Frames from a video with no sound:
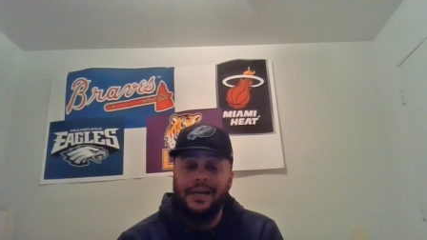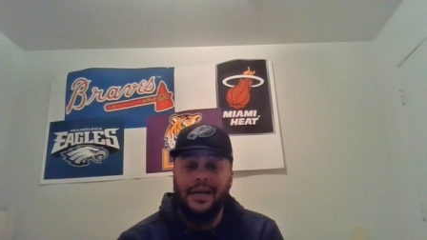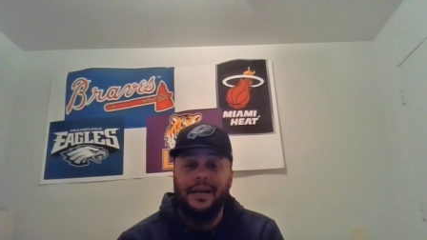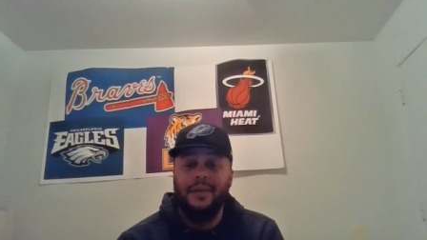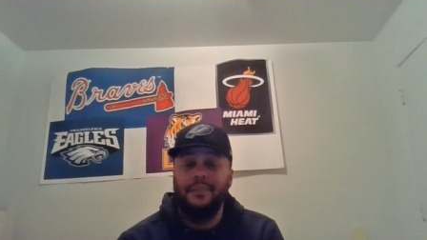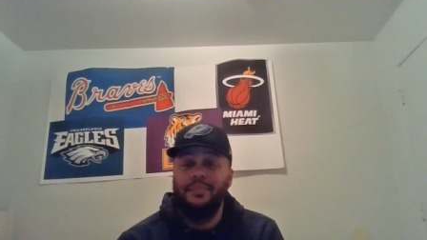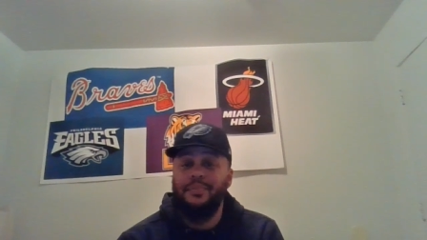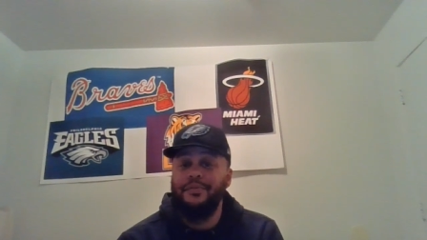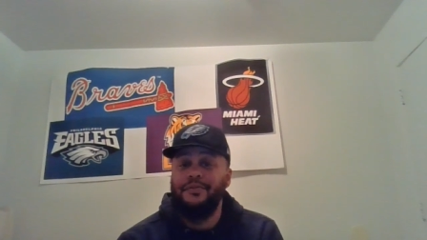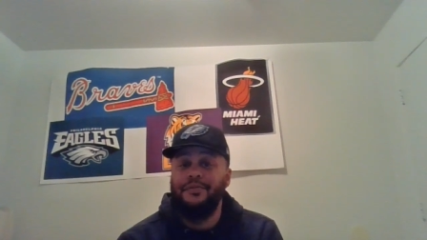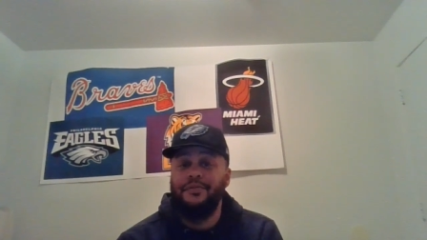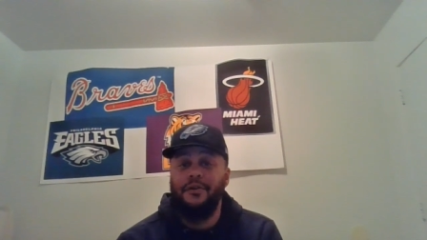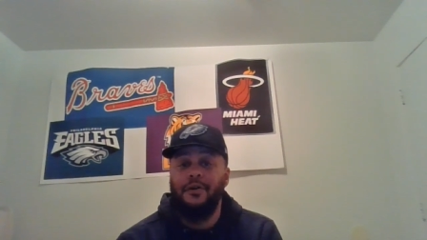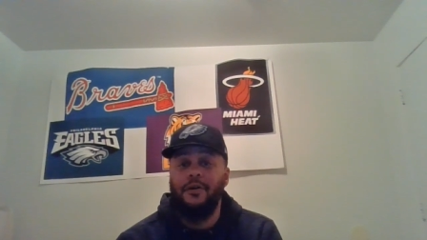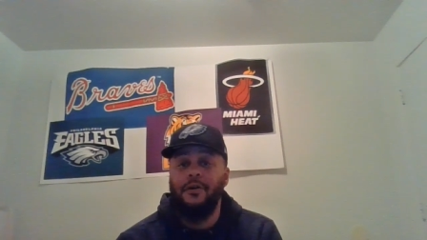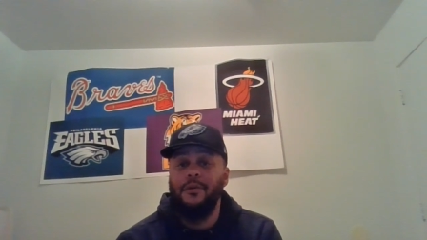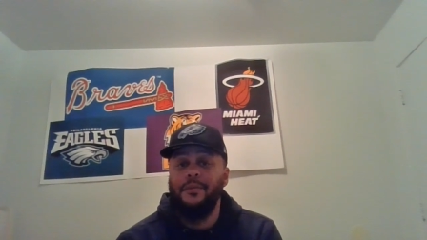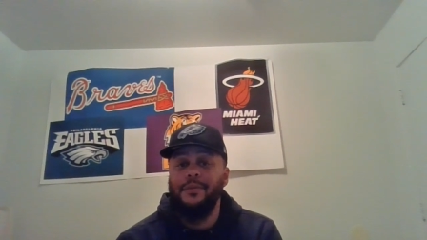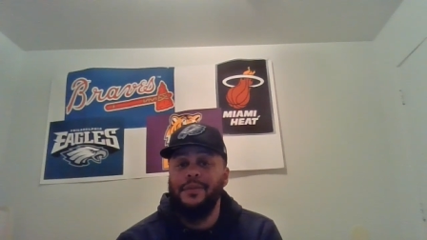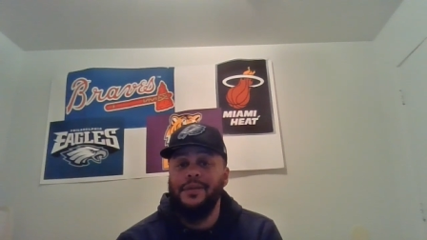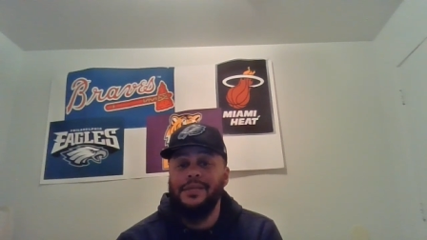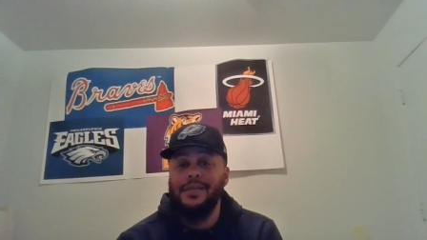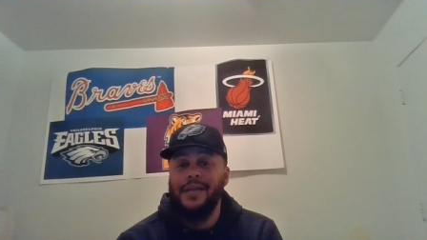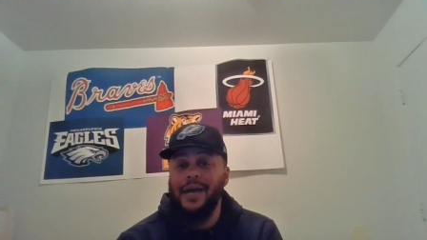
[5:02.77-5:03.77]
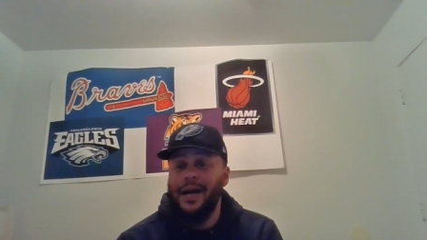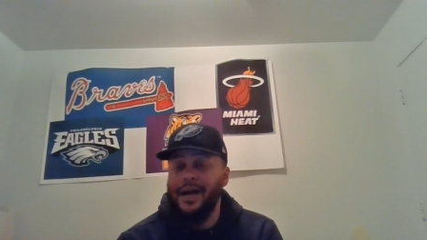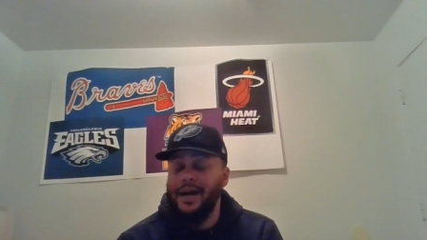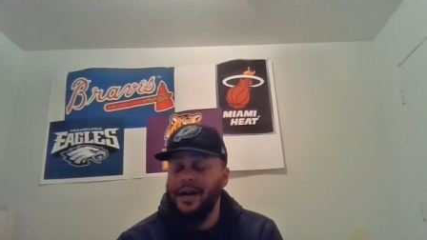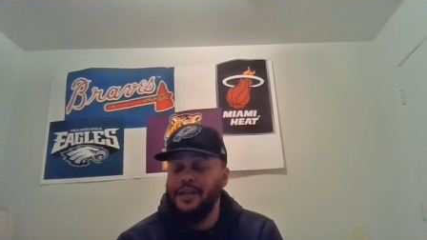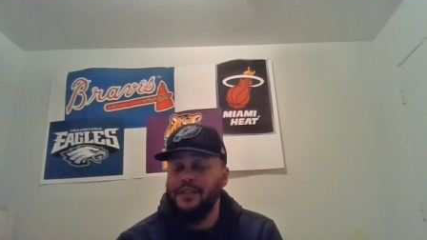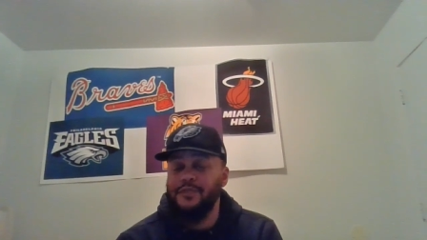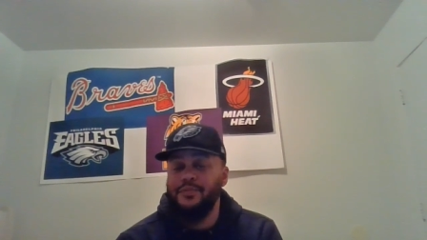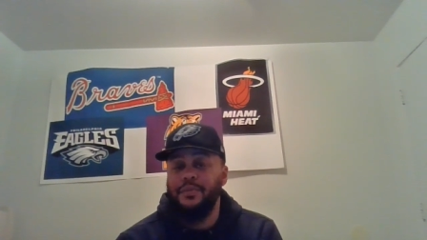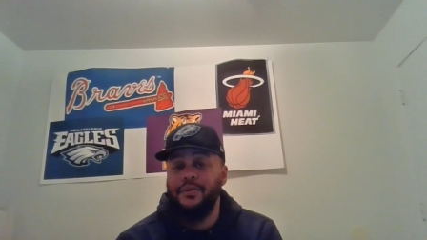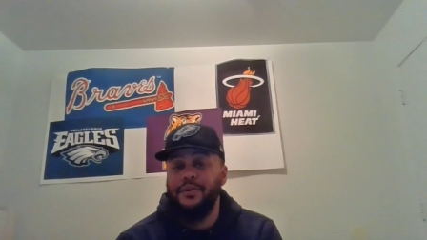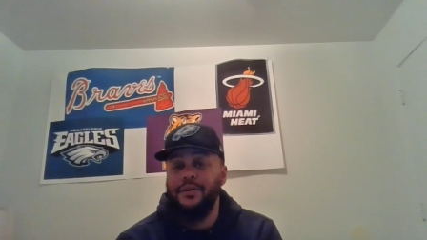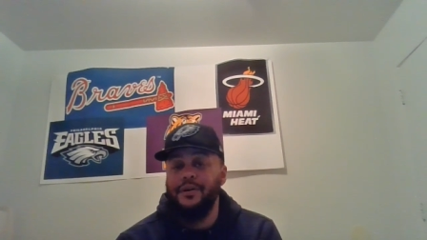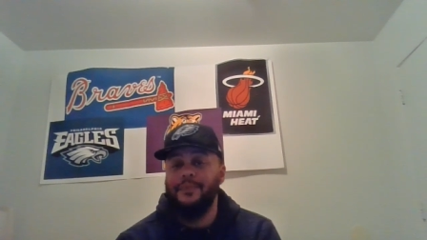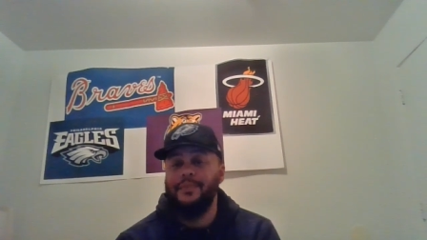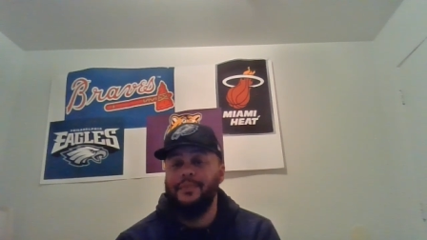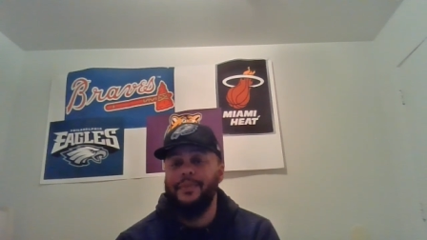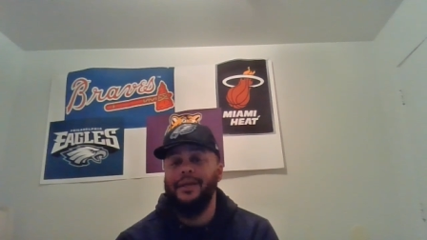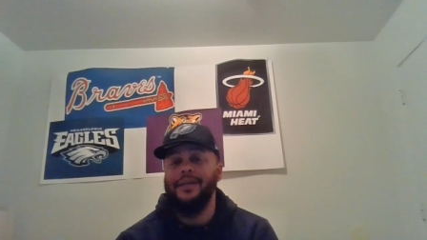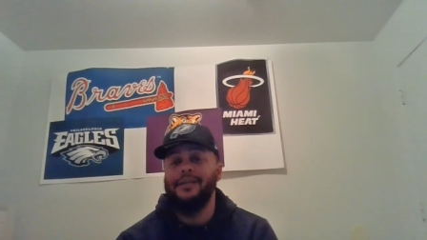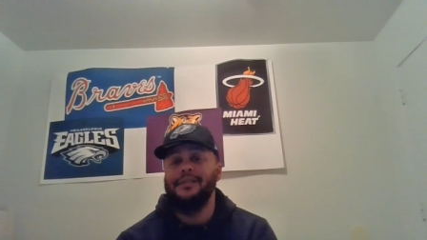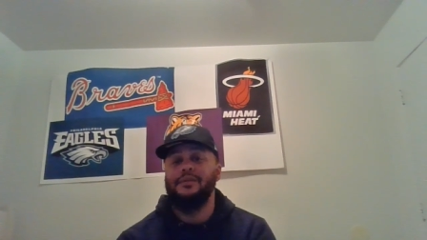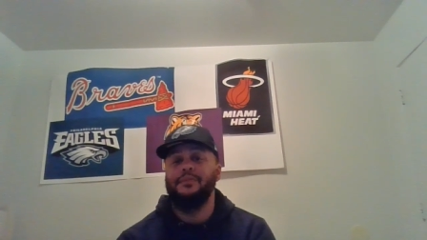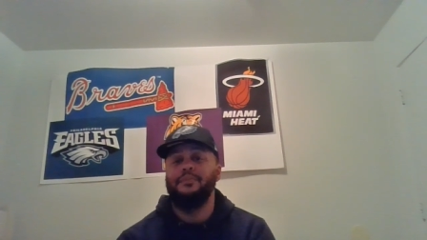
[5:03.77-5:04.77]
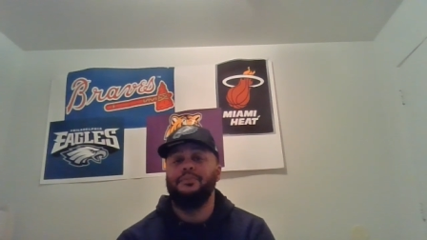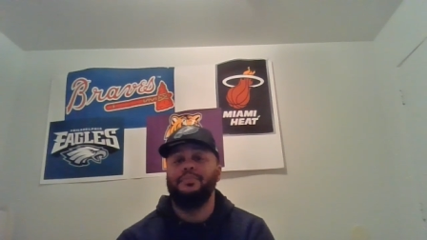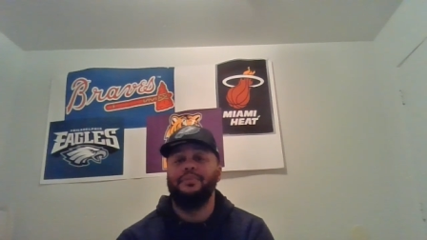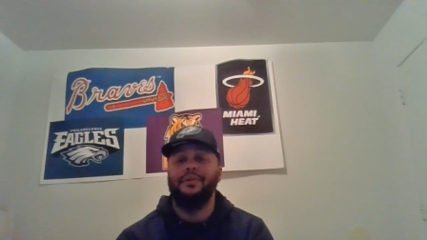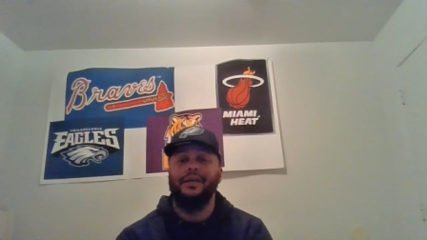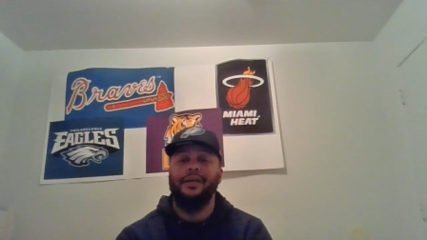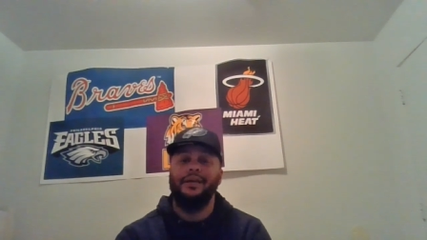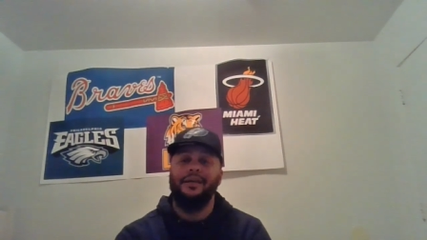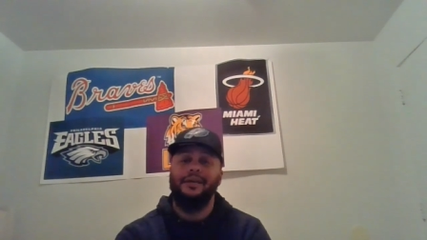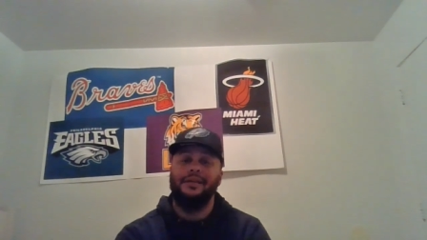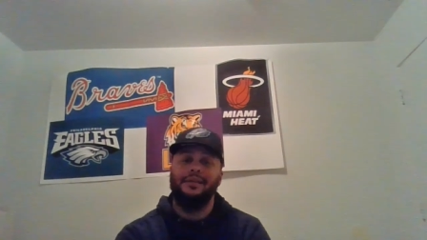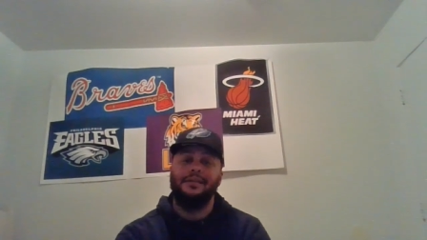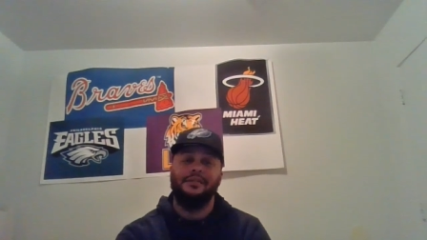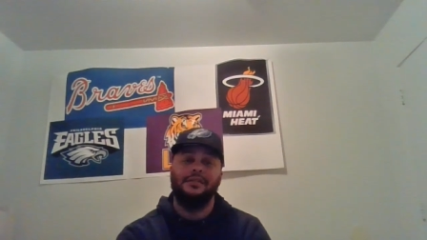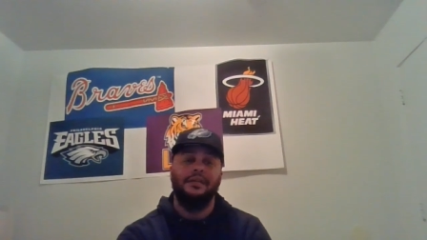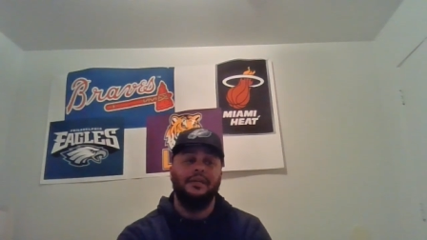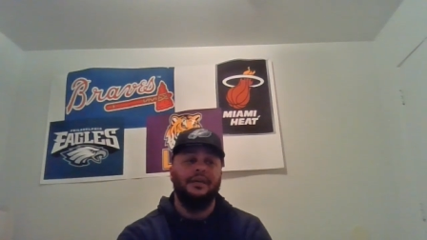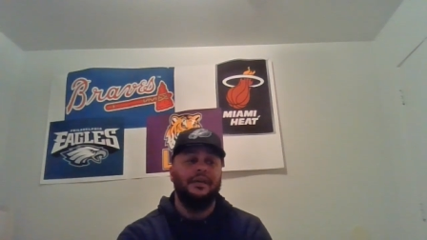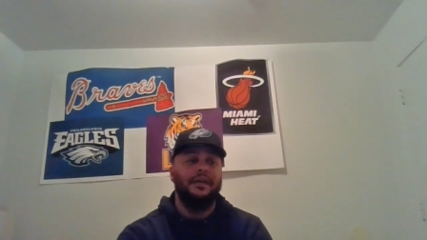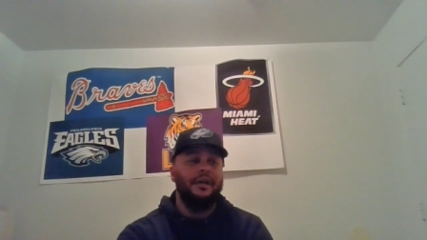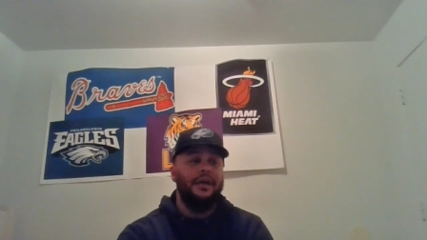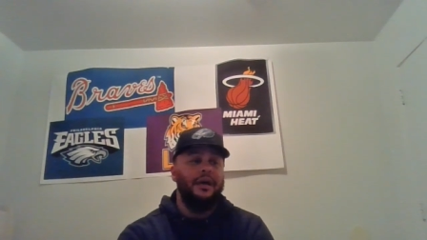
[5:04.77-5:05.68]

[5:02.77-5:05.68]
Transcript: time performance. Osborn made some plays.